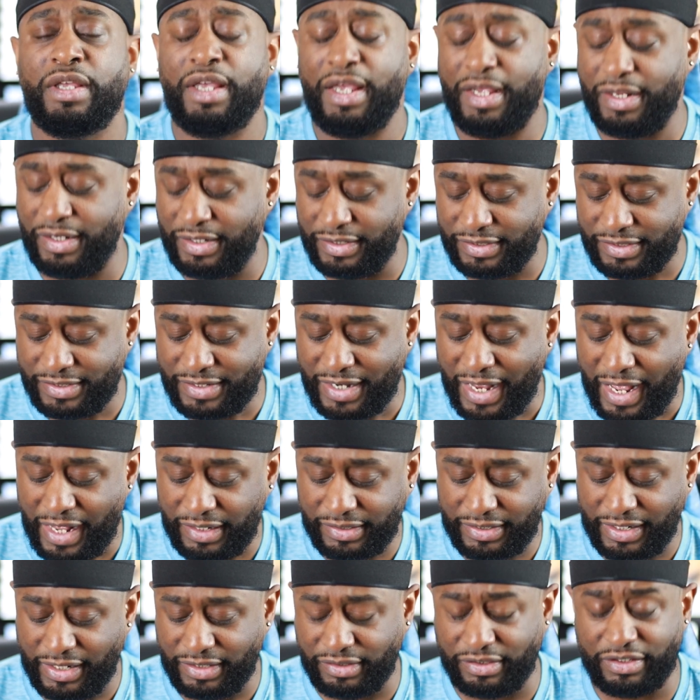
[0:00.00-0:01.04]
And it's
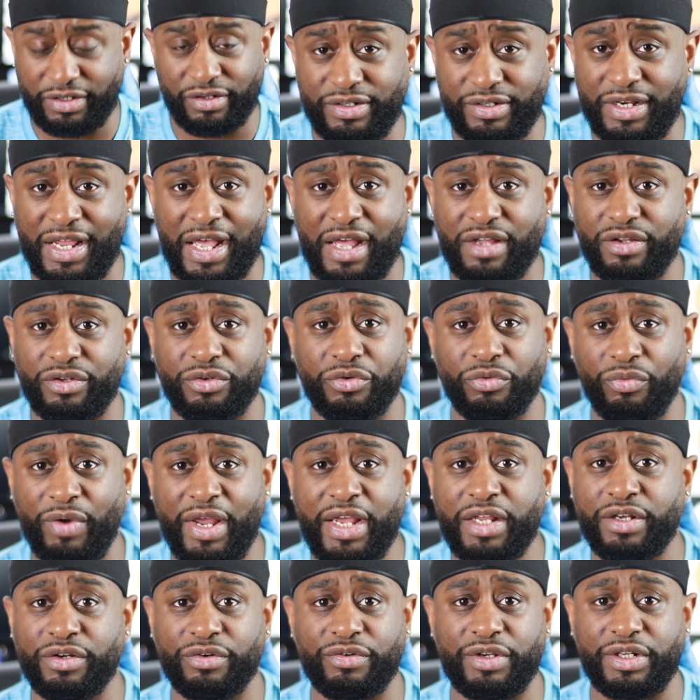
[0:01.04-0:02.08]
not that not
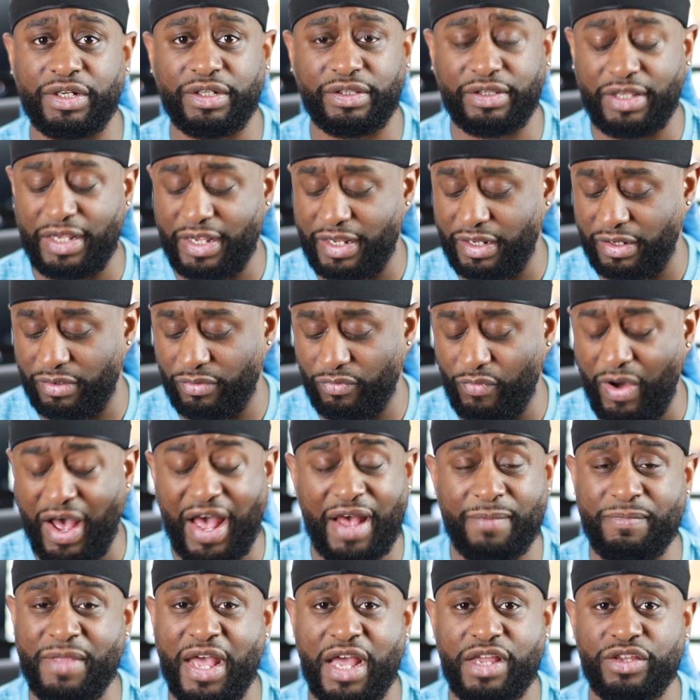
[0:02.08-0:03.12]
great or anything and why
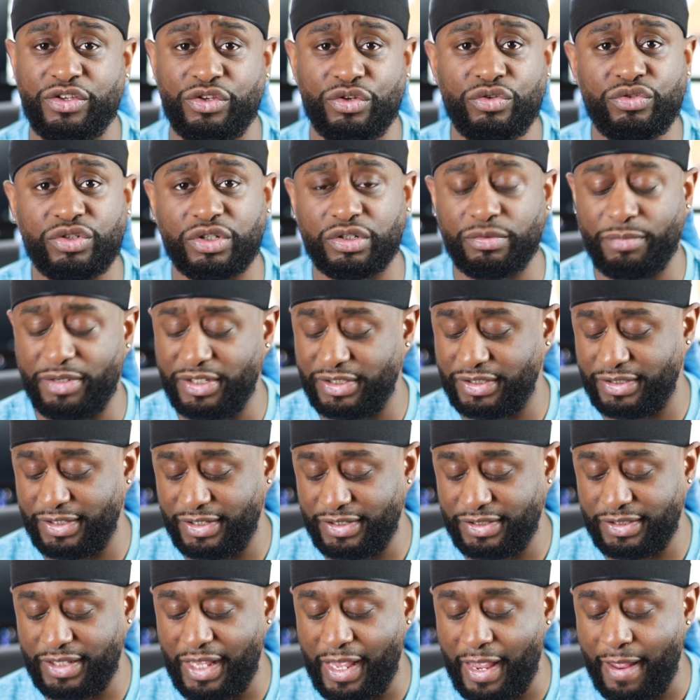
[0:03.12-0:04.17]
I'm not using them. It's
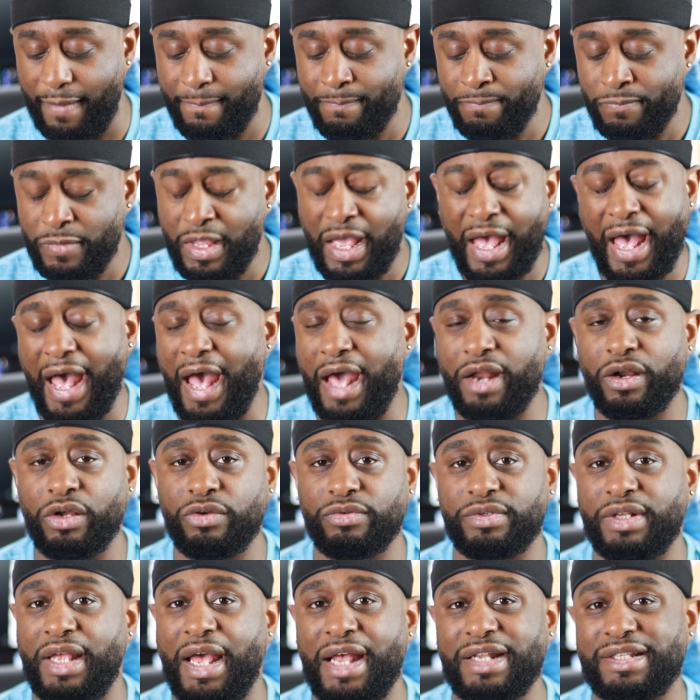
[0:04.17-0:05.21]
just that
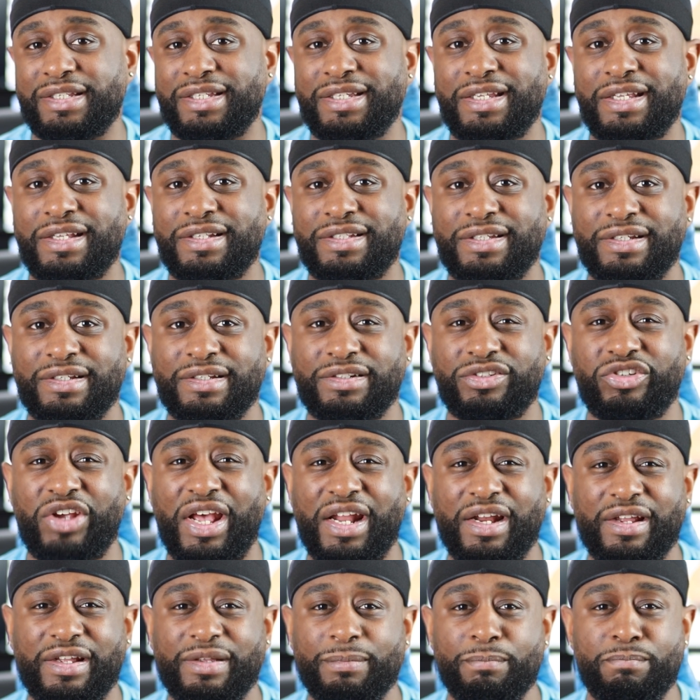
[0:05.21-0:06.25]
I tend to
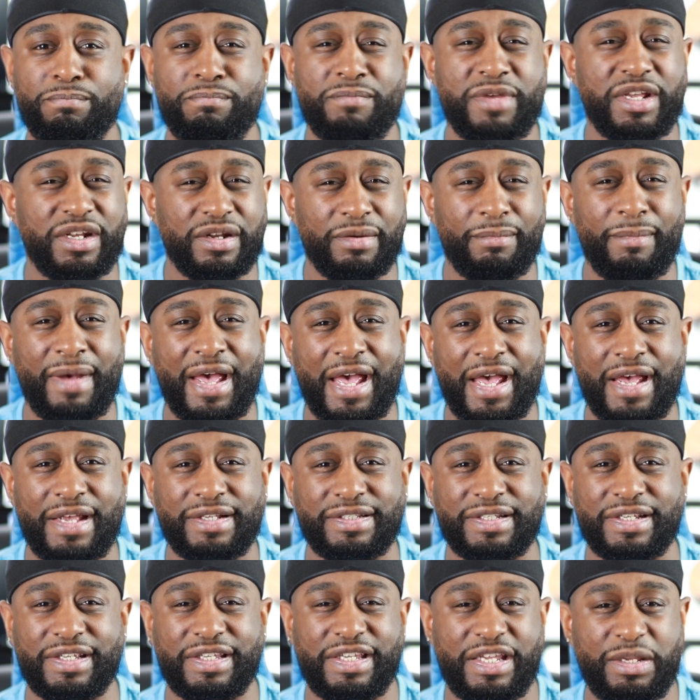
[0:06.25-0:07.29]
try to
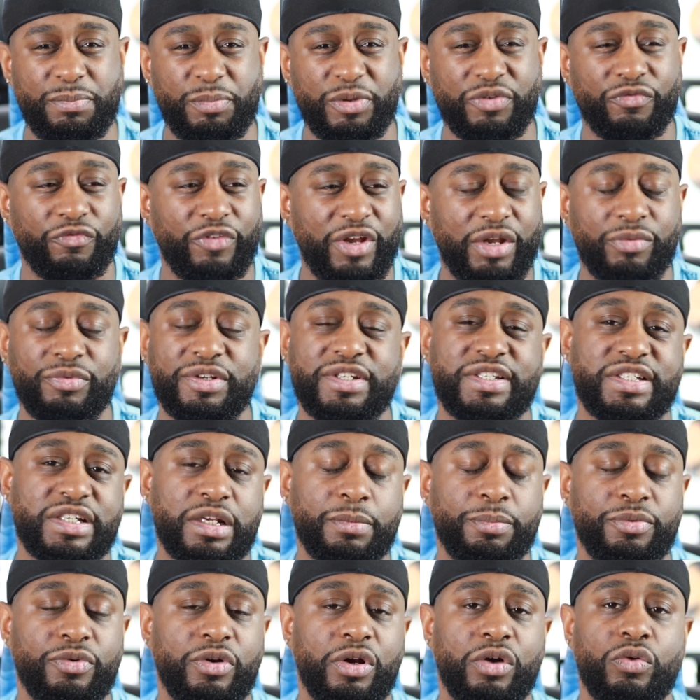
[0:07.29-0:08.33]
minimize and keep it very
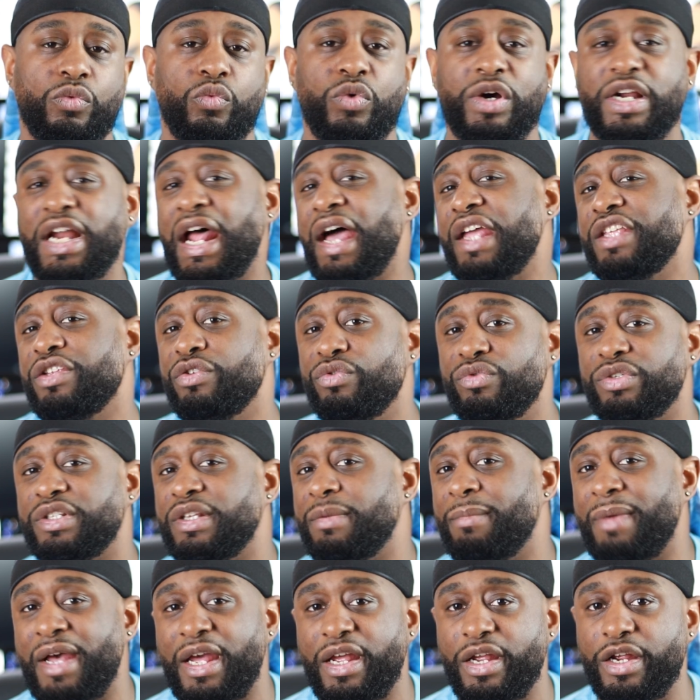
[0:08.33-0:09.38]
simple on what I use
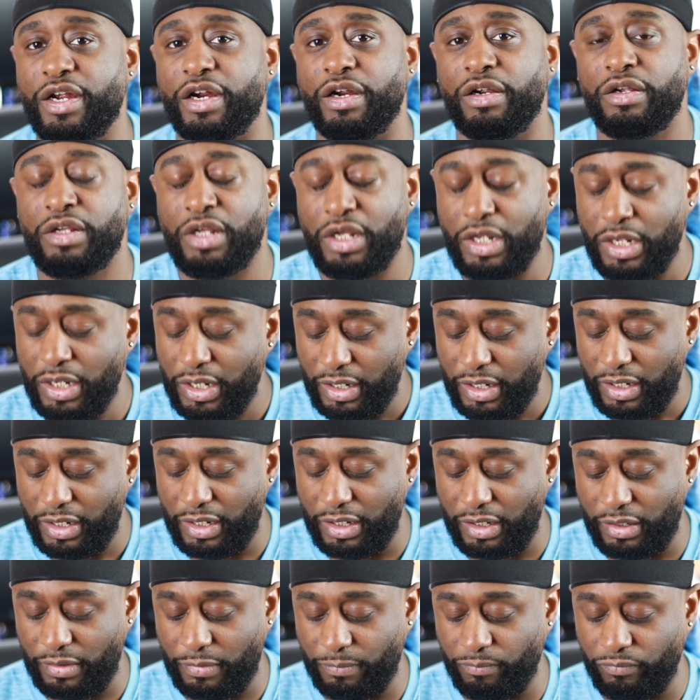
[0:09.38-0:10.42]
in my hair.
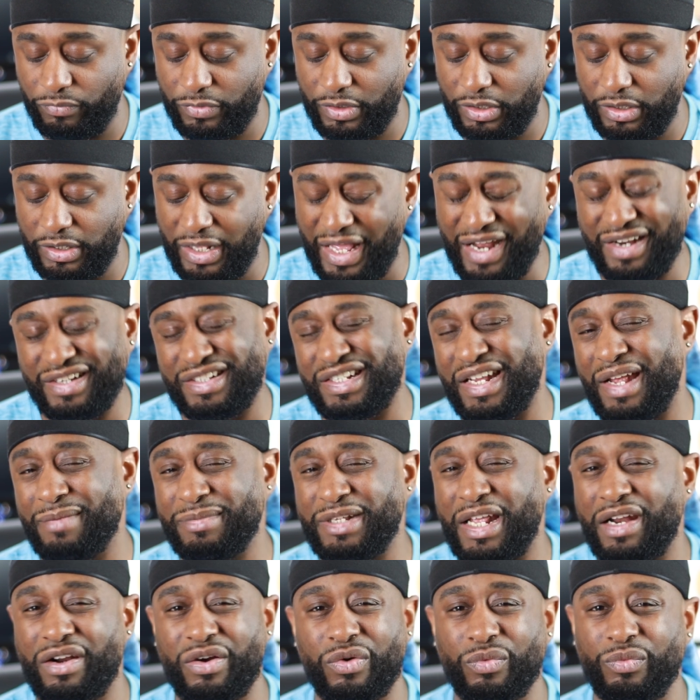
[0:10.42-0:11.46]
A lot of times
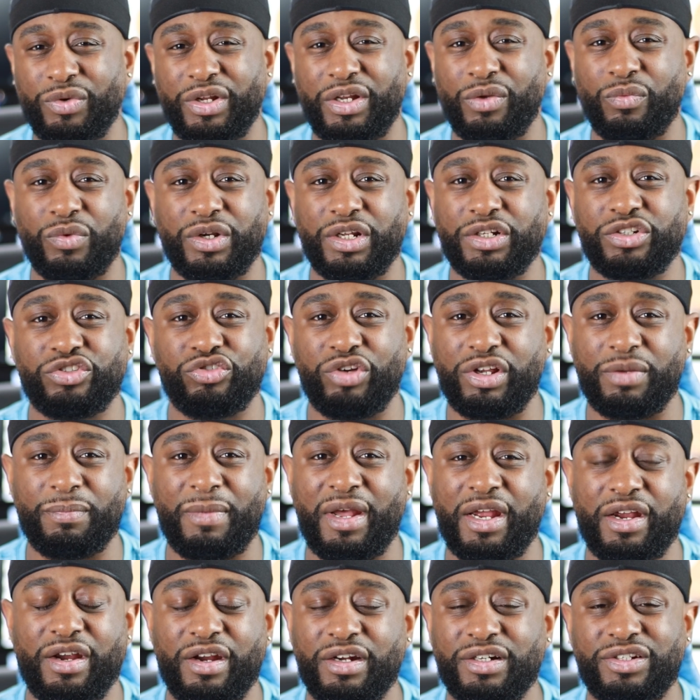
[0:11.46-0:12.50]
I don't really want to trick
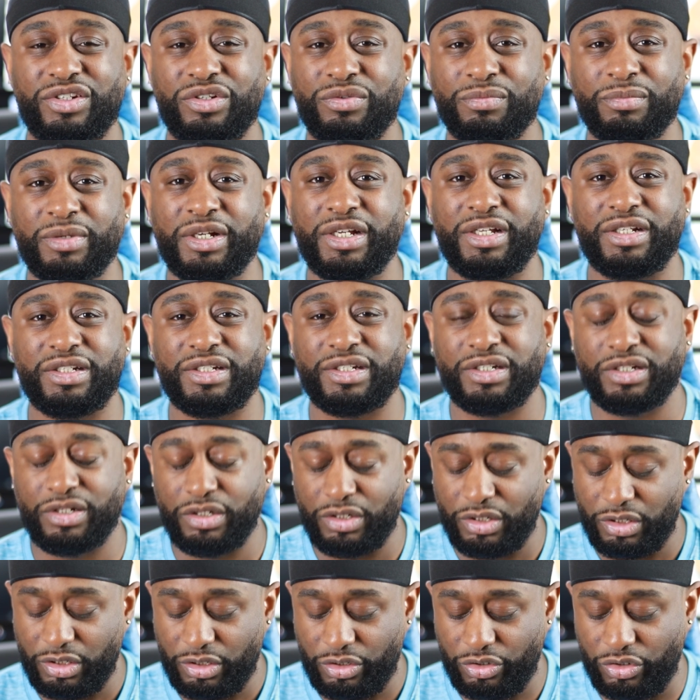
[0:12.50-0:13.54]
my hair too much.
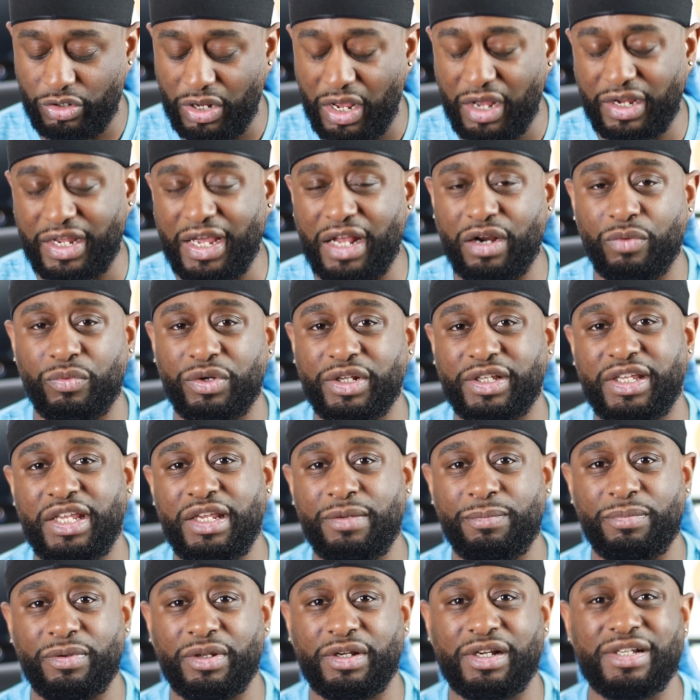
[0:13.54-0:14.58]
I kind of want to
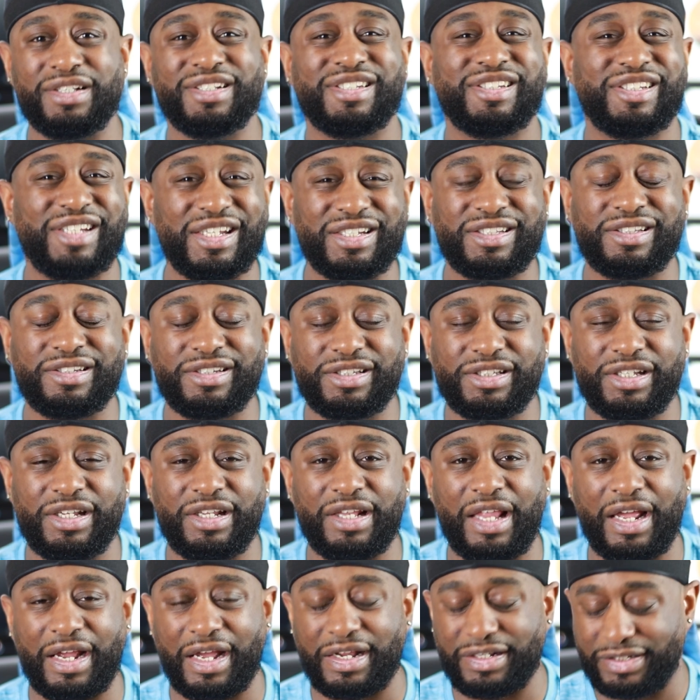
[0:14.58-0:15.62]
keep consistency.
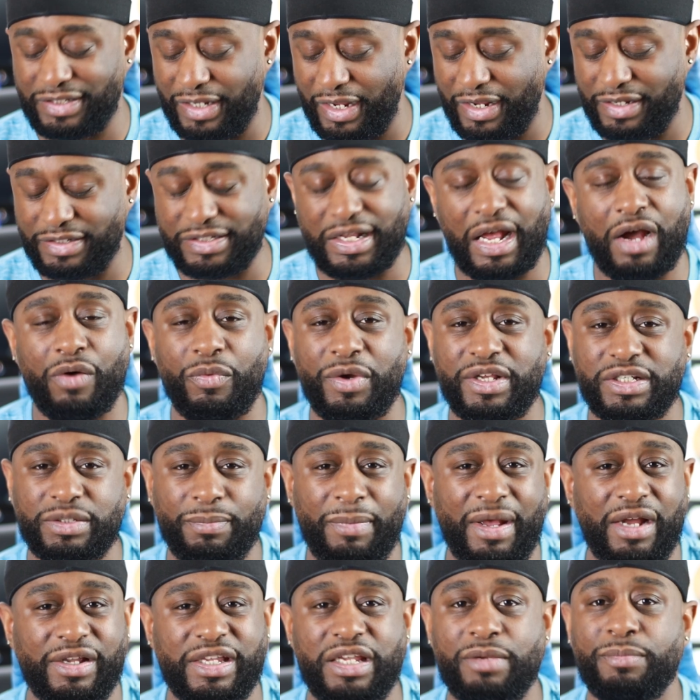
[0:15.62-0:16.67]
Like I say, it's always
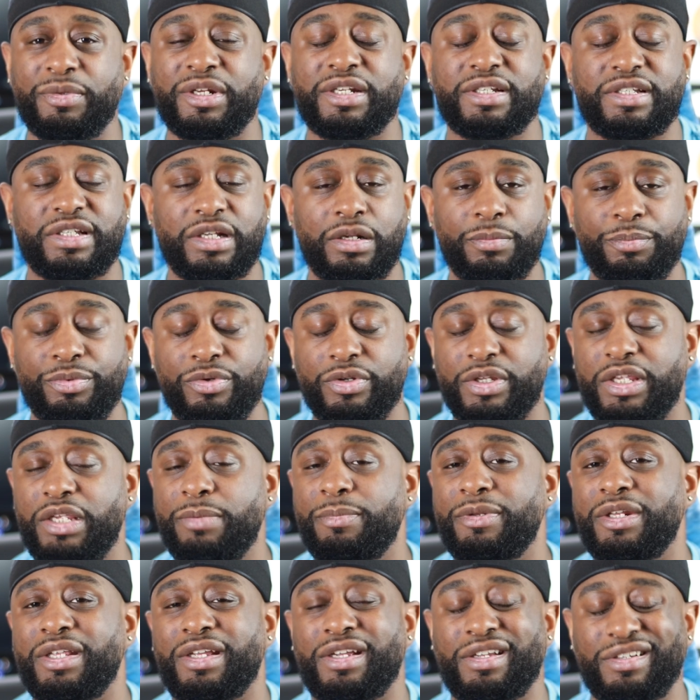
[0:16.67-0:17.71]
about keeping it simple and
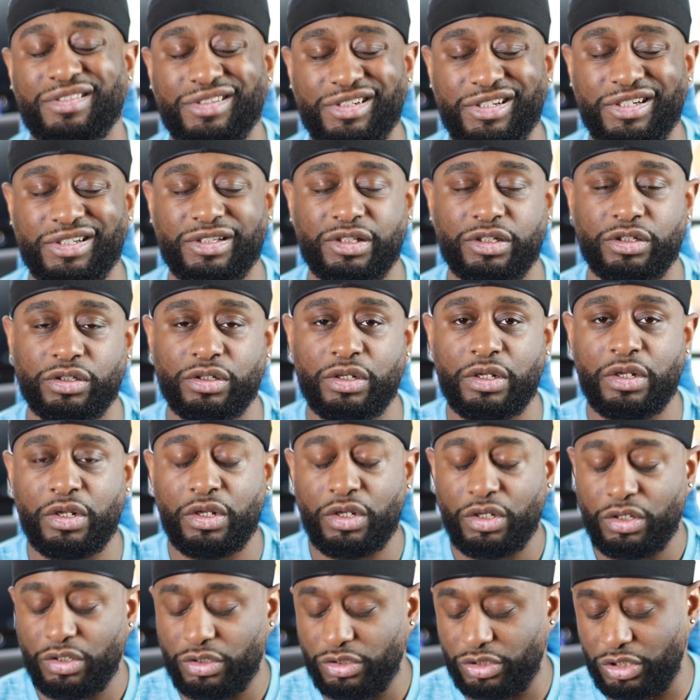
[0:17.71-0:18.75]
keeping it consistent.
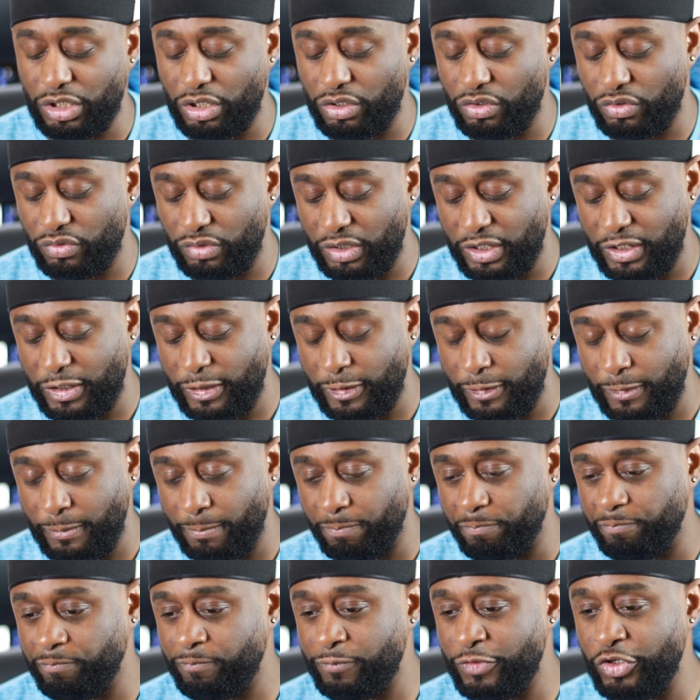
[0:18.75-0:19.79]

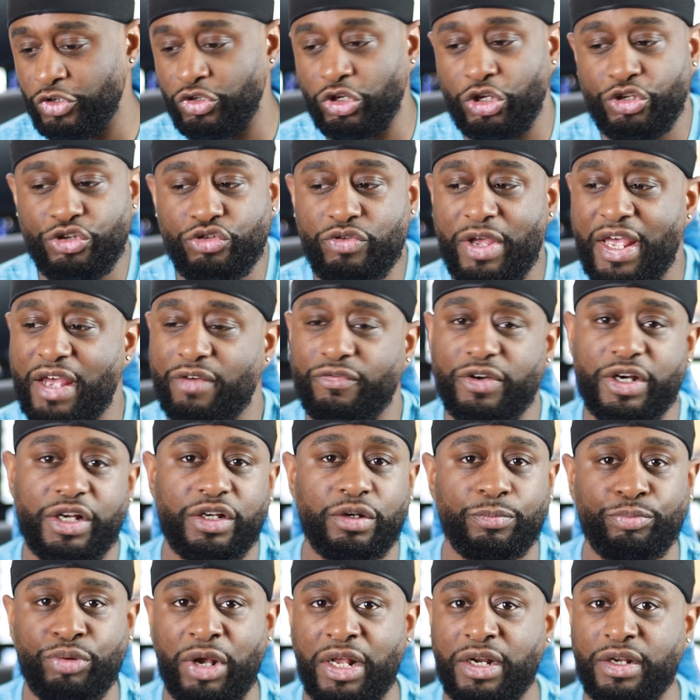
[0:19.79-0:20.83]
So, you have
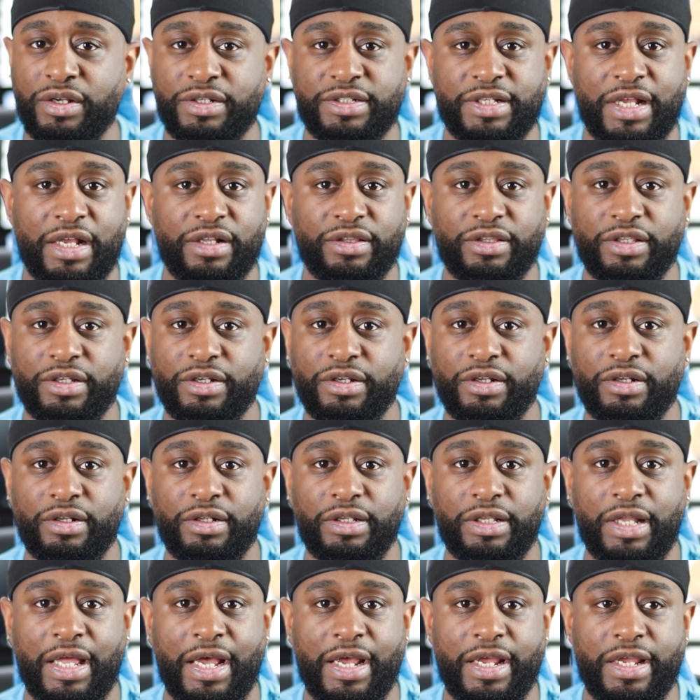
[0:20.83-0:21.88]
other products out there,
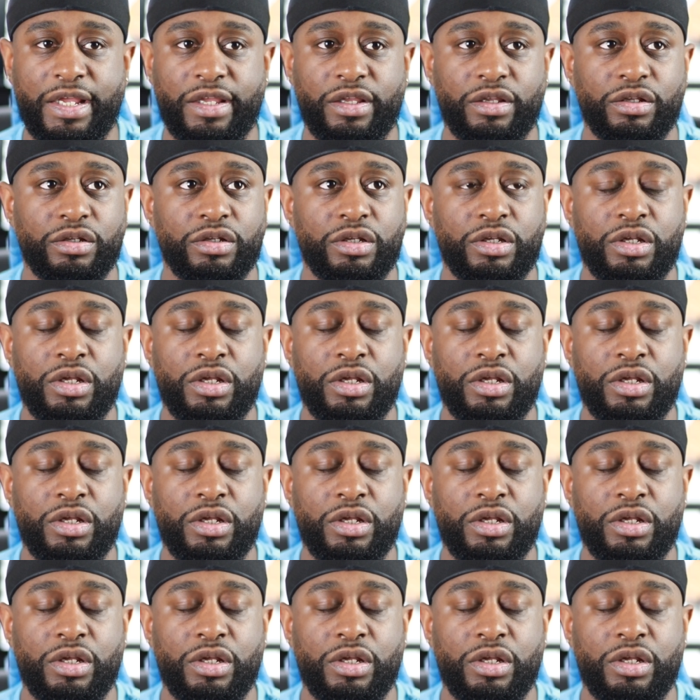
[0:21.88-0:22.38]
like